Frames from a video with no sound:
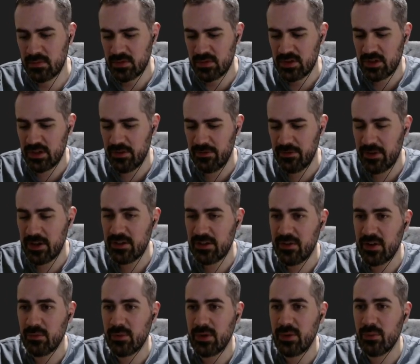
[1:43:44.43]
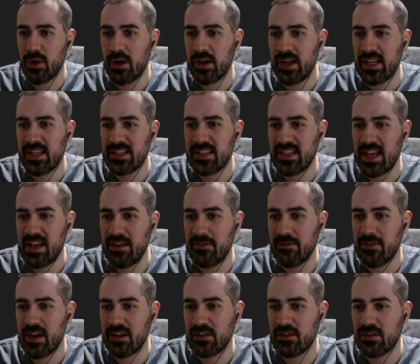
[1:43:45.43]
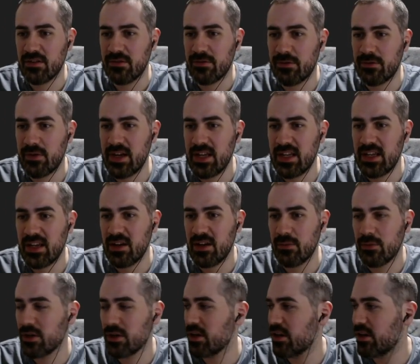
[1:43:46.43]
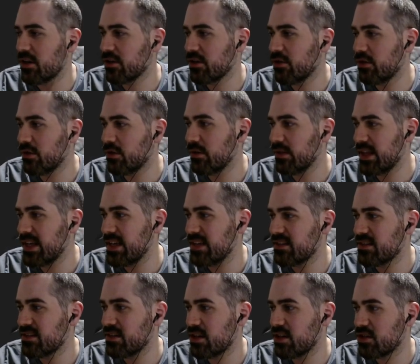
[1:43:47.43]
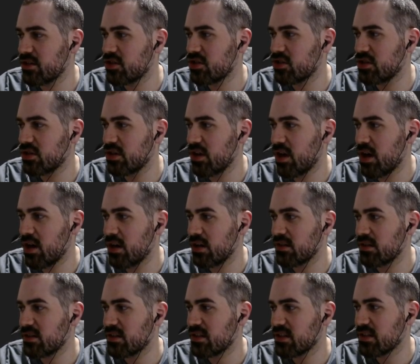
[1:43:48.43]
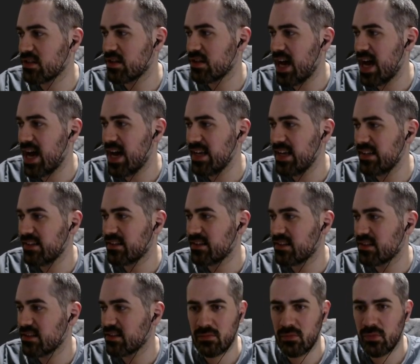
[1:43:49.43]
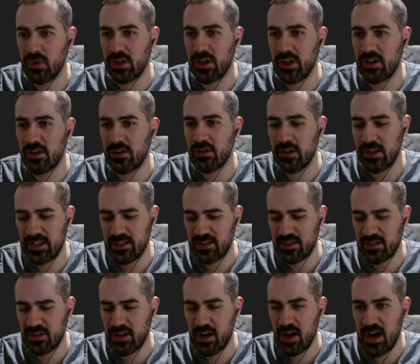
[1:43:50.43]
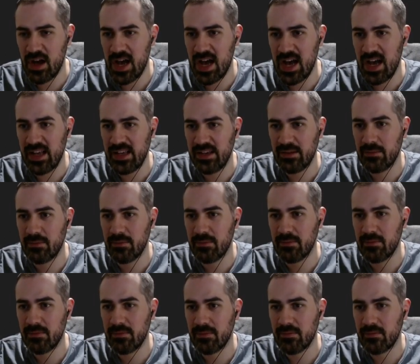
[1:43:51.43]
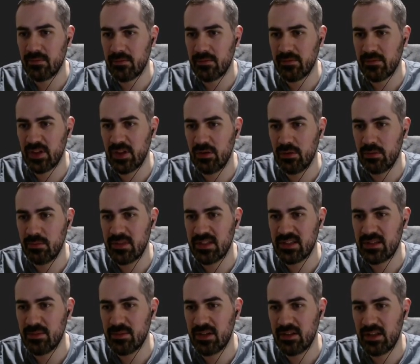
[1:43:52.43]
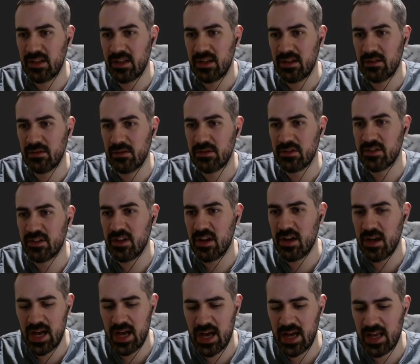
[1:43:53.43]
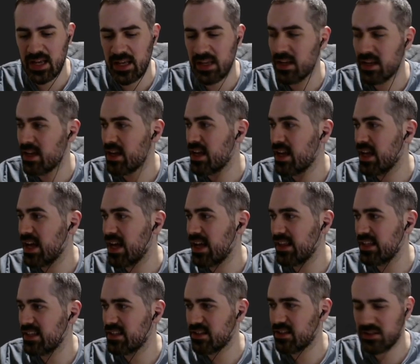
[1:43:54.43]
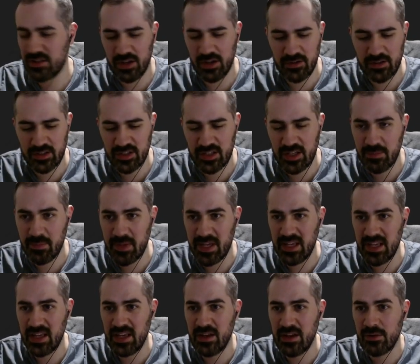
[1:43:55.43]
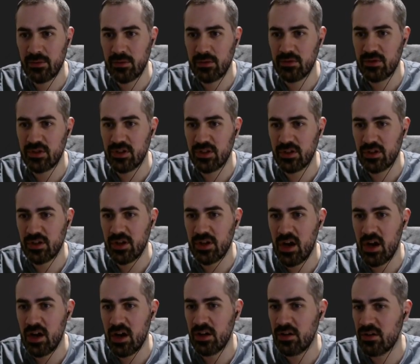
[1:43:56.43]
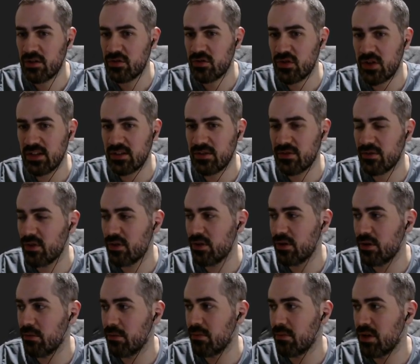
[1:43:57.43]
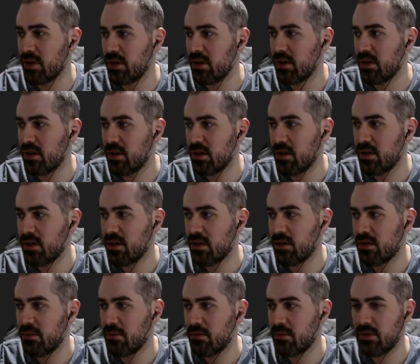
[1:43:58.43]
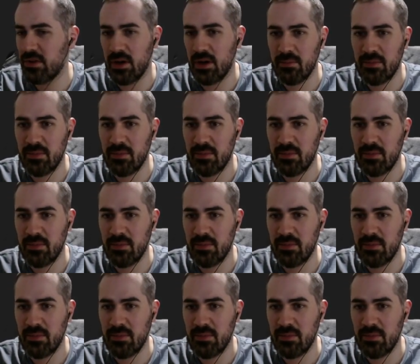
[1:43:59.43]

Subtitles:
So the first thing we want is a vector 3, and we're going to call this start height. We're going to call this start height. Oh, misspelled that. Start height, and this is going to be equal to card transform dot